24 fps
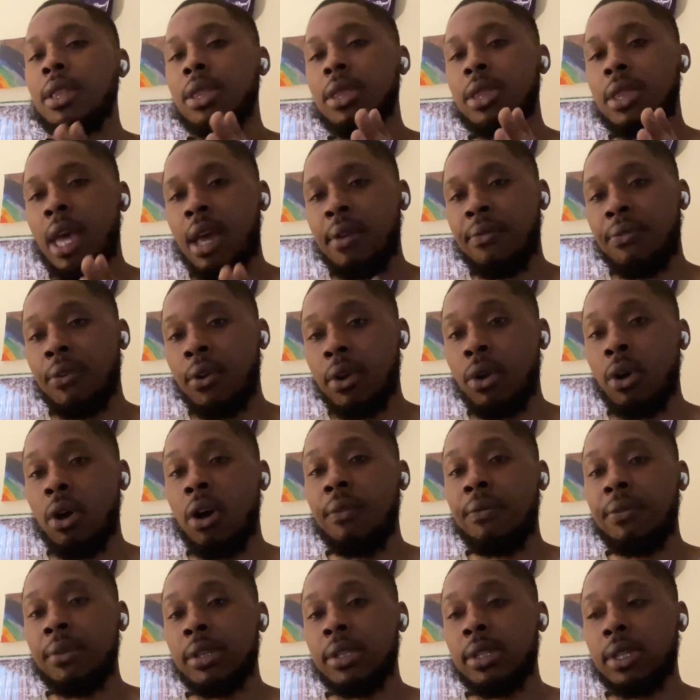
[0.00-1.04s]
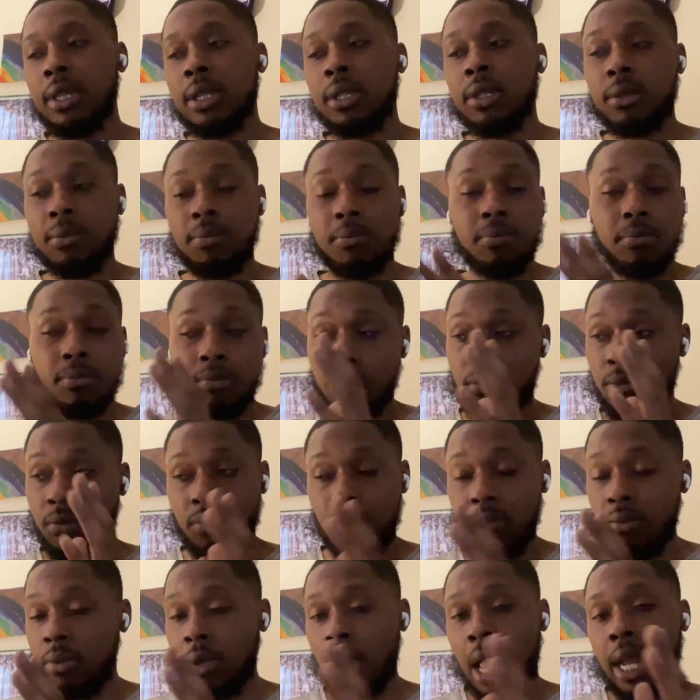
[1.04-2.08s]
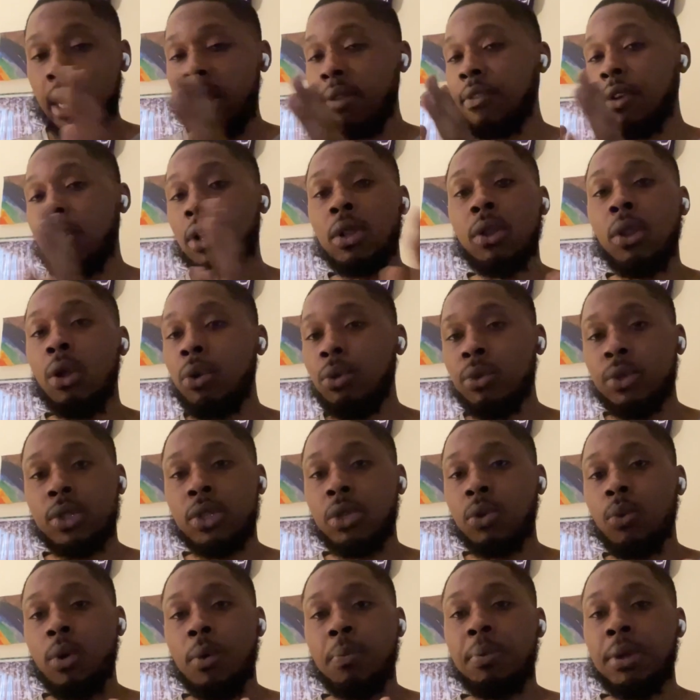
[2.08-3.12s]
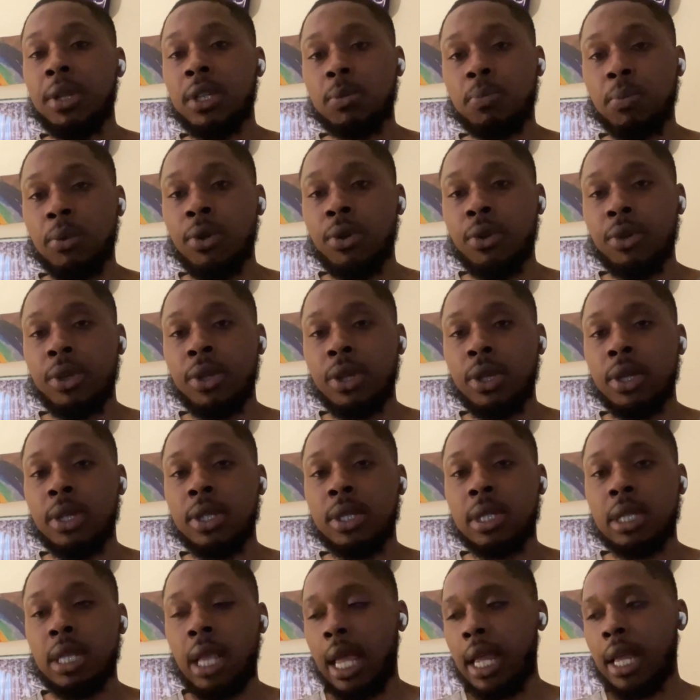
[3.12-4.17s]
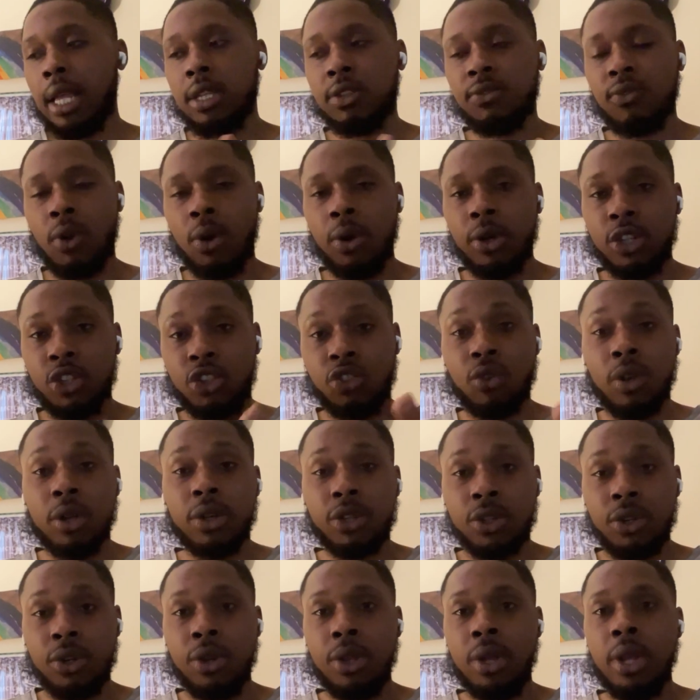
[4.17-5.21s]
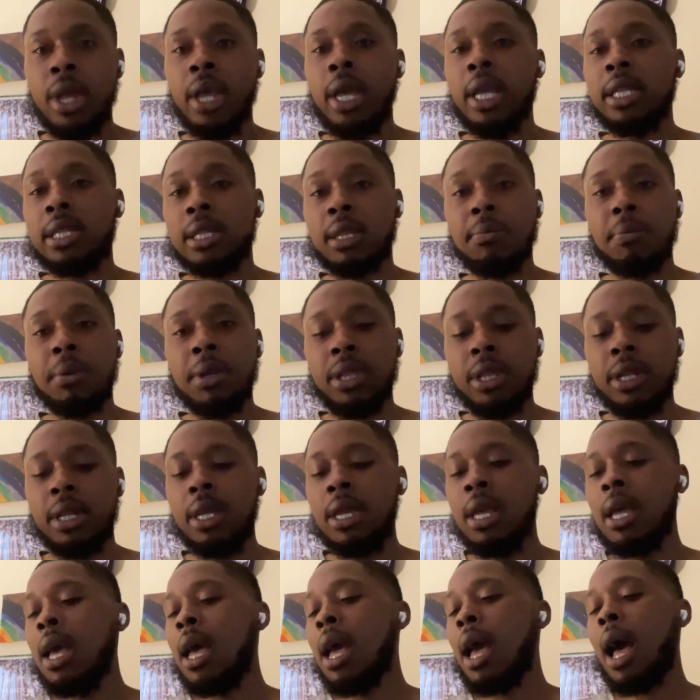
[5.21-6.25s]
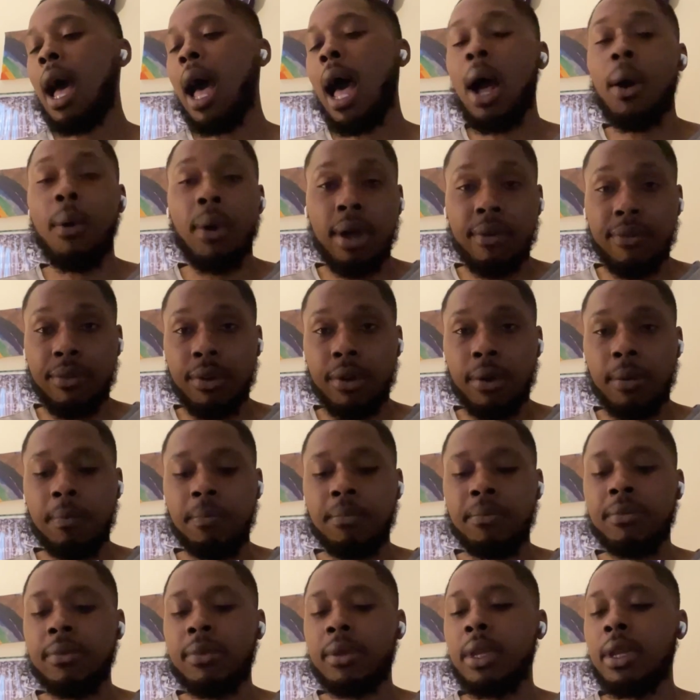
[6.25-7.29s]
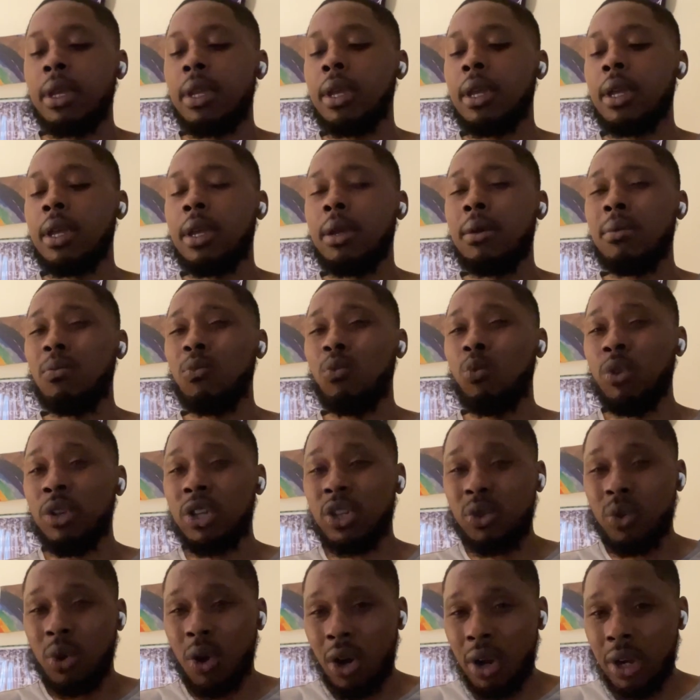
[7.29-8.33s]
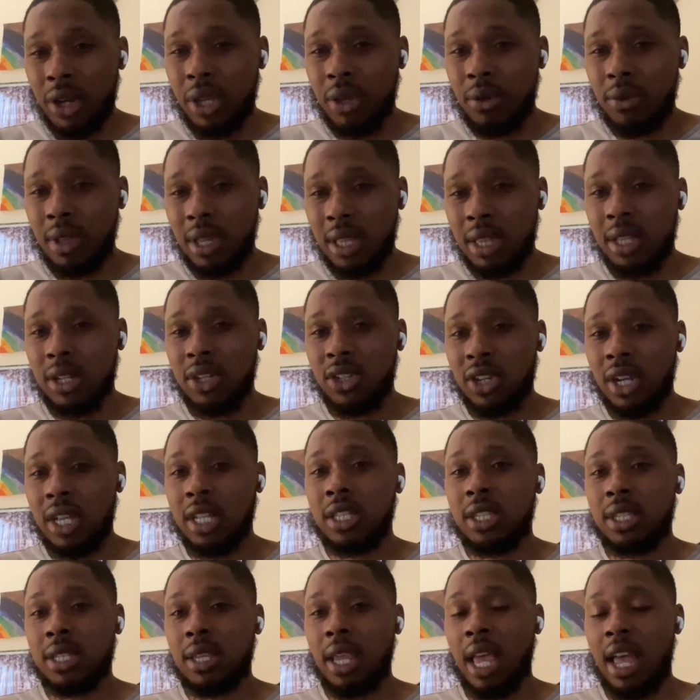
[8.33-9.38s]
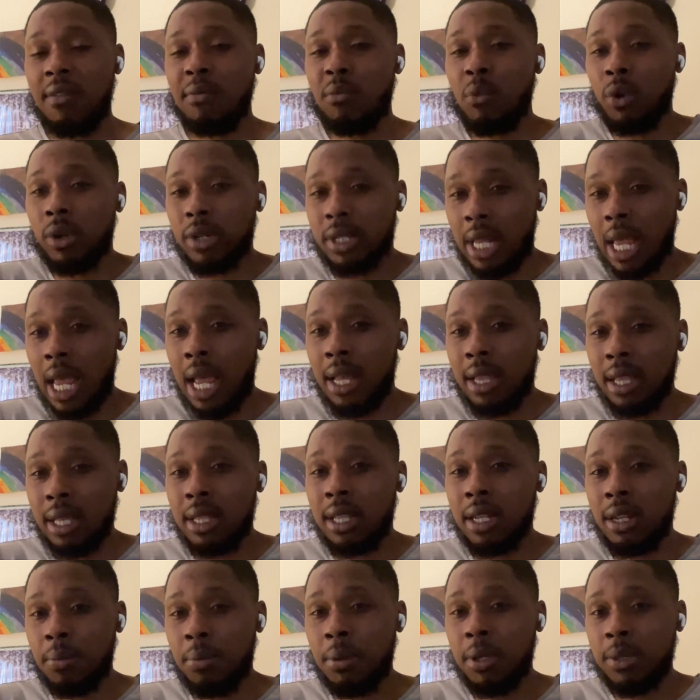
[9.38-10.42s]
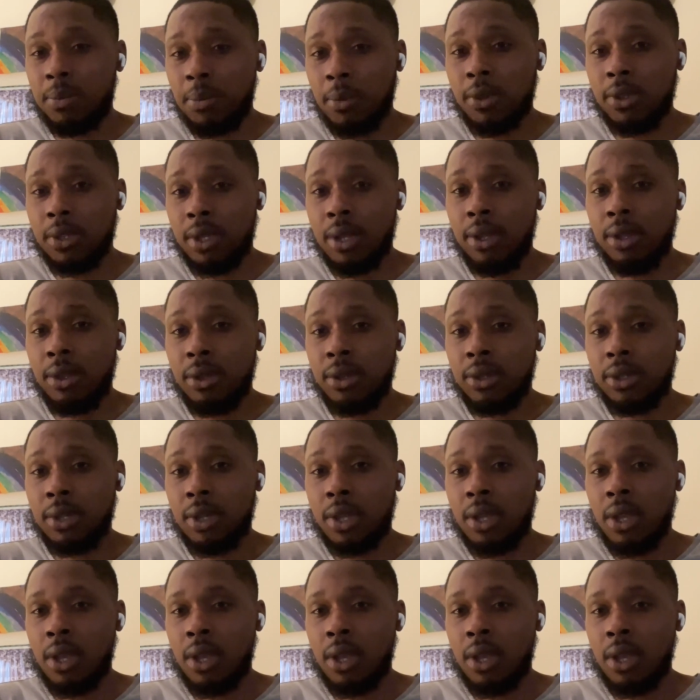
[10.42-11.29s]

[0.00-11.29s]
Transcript: That front office is not even close to what Pittsburgh is, like as far as structure and stability. However, would you argue that the Jets have more talent than the Pittsburgh Steelers?